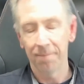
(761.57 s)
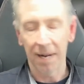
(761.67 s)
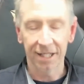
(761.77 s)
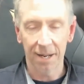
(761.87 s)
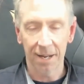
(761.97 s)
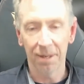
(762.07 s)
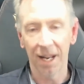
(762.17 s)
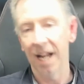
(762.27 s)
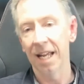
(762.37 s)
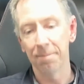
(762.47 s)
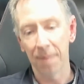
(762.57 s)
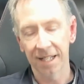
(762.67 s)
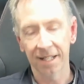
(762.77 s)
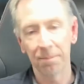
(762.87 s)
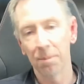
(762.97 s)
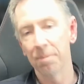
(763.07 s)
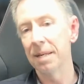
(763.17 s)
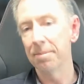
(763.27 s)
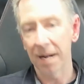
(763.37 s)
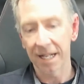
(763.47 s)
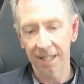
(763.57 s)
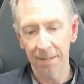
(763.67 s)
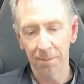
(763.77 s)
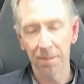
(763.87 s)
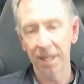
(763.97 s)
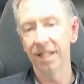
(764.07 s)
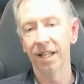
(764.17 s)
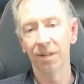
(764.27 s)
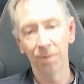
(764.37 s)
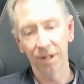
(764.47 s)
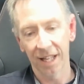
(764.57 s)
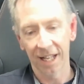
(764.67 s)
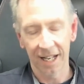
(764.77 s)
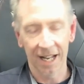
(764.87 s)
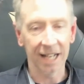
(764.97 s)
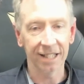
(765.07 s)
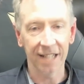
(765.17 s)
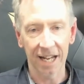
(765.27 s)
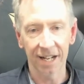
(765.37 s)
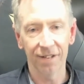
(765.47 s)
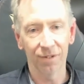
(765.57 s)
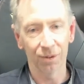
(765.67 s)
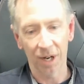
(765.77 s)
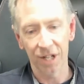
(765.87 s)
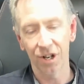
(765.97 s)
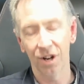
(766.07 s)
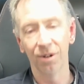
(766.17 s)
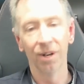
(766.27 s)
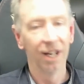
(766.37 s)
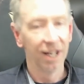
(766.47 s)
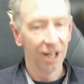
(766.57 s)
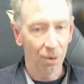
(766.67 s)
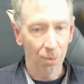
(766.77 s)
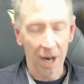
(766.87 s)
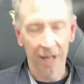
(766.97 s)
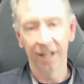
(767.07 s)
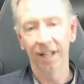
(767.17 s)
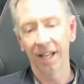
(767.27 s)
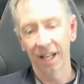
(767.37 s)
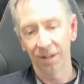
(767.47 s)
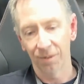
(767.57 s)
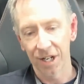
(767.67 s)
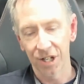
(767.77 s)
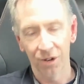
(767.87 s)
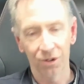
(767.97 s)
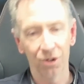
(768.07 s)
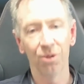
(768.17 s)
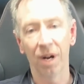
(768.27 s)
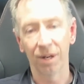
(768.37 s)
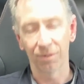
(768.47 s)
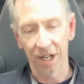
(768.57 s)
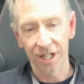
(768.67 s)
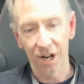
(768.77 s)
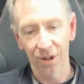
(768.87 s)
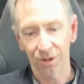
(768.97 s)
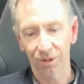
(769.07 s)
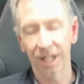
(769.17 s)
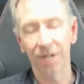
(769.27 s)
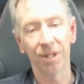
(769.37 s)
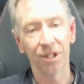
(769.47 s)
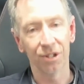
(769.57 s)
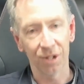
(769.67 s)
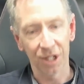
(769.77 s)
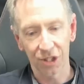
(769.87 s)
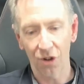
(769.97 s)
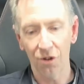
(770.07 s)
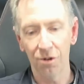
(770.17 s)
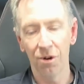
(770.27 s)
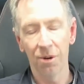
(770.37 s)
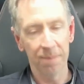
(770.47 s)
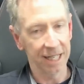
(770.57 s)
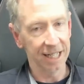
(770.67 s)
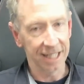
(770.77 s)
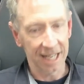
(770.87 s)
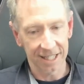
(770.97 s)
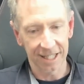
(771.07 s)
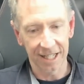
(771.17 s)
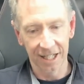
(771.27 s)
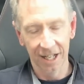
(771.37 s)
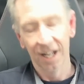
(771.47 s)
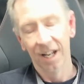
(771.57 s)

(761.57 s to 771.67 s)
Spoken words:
base sample A, base sample B, base sample B, then with X additive and ratio 1 and ratio 2 and ratio 3. We're just doing so many testing